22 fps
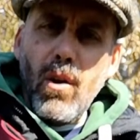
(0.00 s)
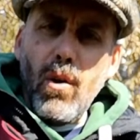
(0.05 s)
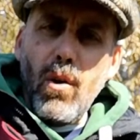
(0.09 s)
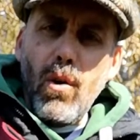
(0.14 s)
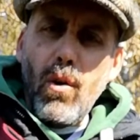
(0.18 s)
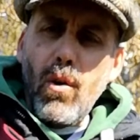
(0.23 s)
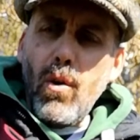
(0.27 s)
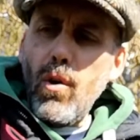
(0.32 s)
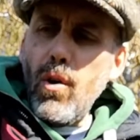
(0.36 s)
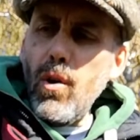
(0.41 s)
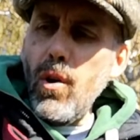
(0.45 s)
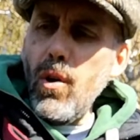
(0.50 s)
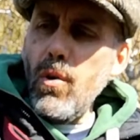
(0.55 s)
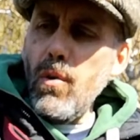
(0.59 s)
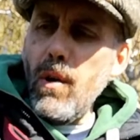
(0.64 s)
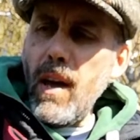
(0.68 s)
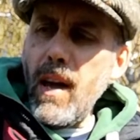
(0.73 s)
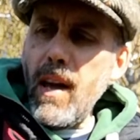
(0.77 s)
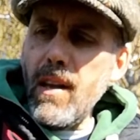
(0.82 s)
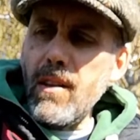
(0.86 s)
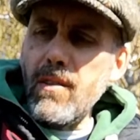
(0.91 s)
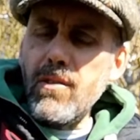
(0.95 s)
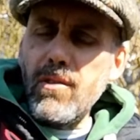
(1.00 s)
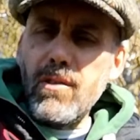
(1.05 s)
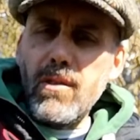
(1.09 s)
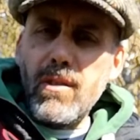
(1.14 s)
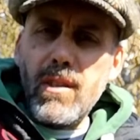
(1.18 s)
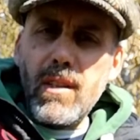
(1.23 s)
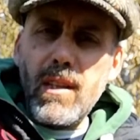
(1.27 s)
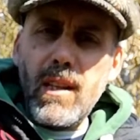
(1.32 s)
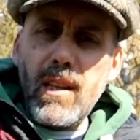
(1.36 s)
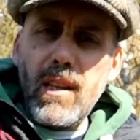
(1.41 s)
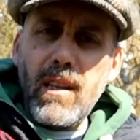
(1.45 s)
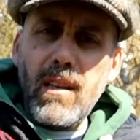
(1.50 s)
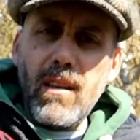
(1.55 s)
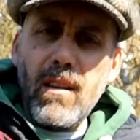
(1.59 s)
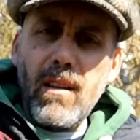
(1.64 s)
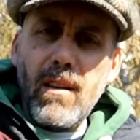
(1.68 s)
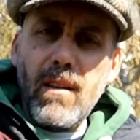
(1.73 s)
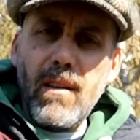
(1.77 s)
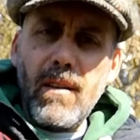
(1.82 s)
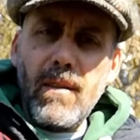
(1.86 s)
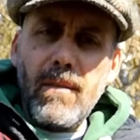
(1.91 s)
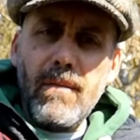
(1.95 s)
Or who has the,
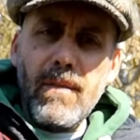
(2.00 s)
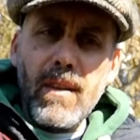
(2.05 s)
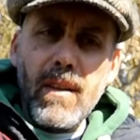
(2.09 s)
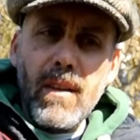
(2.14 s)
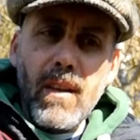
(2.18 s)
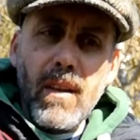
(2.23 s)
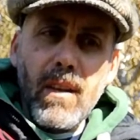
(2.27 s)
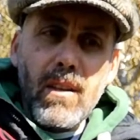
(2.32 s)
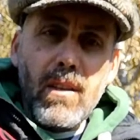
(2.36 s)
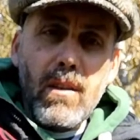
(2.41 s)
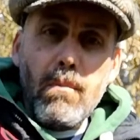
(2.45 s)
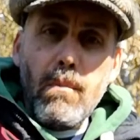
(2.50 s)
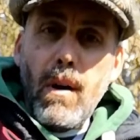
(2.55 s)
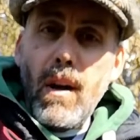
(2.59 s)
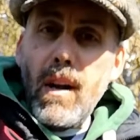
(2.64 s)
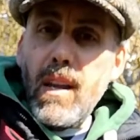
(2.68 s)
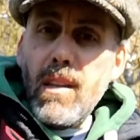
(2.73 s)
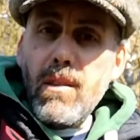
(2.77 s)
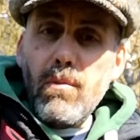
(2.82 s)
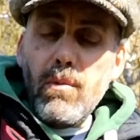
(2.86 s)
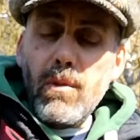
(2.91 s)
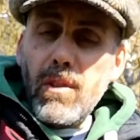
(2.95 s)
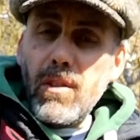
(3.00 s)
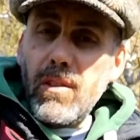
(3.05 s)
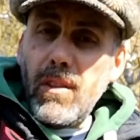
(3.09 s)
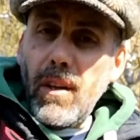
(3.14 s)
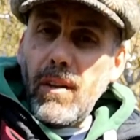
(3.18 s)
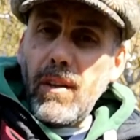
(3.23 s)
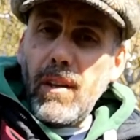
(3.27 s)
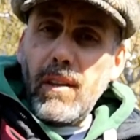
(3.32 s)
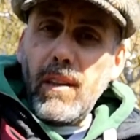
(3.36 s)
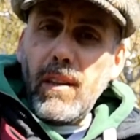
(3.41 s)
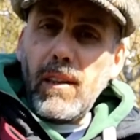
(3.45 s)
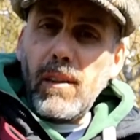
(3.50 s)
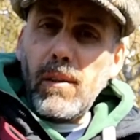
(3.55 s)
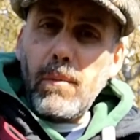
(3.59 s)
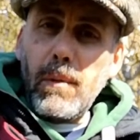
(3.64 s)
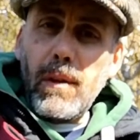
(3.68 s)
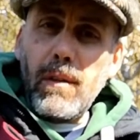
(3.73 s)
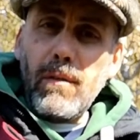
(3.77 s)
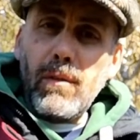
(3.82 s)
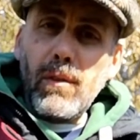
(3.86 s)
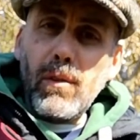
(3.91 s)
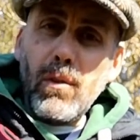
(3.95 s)
you might even want to study a little
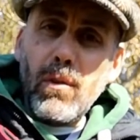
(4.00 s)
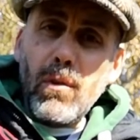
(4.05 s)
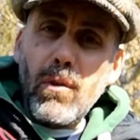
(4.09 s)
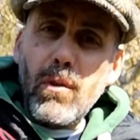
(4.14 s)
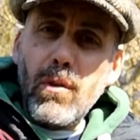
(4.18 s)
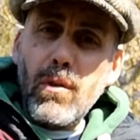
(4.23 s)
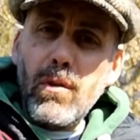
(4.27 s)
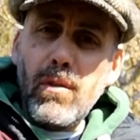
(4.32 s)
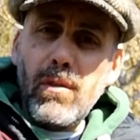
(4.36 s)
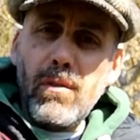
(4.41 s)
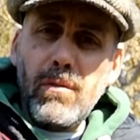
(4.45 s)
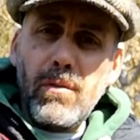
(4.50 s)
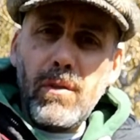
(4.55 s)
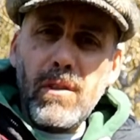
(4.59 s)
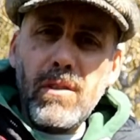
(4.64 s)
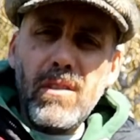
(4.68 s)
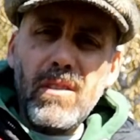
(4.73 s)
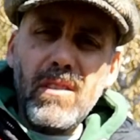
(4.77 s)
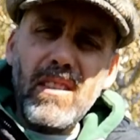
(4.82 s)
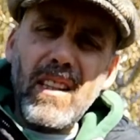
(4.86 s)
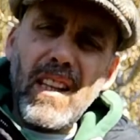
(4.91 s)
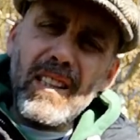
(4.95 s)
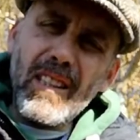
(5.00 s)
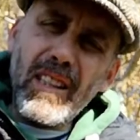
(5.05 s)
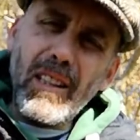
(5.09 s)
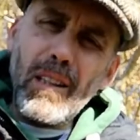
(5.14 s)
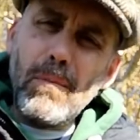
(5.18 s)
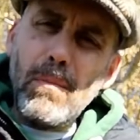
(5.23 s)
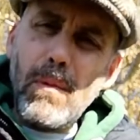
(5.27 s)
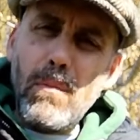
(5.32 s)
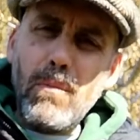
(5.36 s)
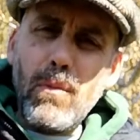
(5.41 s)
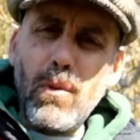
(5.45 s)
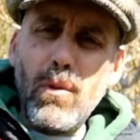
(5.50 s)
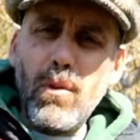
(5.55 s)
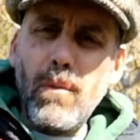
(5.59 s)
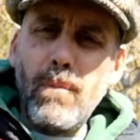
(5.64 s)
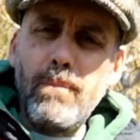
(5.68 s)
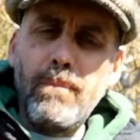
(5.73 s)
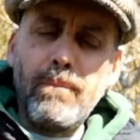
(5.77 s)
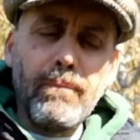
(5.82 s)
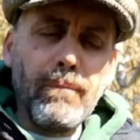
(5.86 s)
bit of law, for instance. That's a little bit more,